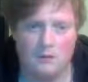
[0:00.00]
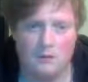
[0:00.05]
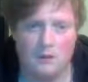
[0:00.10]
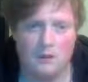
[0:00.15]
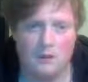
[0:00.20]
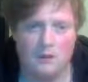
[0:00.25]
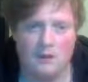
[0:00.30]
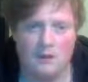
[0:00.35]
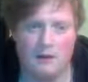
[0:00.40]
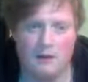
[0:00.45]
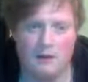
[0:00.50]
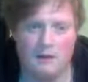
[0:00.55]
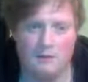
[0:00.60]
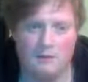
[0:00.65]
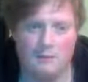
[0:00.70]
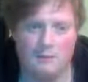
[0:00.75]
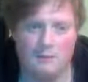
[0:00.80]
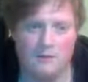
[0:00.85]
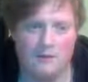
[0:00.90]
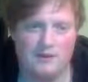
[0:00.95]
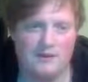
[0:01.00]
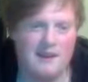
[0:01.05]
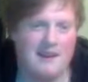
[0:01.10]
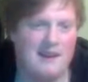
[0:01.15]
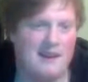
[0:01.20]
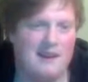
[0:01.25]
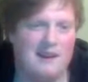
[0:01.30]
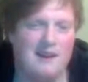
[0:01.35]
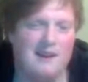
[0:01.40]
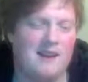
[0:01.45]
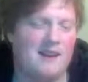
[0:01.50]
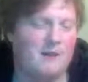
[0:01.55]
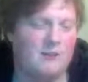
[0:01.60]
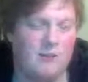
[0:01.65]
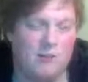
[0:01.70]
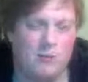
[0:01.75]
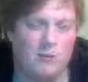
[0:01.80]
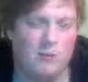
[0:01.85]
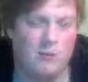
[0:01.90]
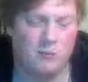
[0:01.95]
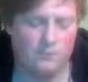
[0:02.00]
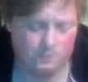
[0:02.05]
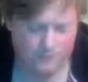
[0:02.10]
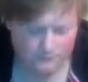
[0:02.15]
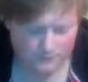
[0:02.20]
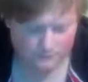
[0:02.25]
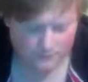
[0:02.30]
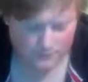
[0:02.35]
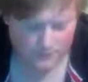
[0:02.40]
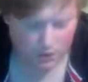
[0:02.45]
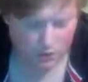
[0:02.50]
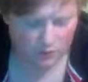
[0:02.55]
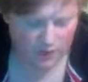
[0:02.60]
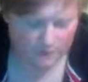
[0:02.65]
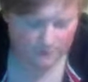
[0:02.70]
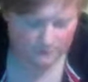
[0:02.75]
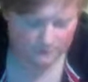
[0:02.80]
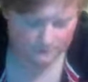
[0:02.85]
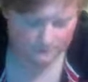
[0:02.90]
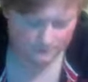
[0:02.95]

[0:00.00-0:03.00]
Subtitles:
But yeah, I don't know. All right,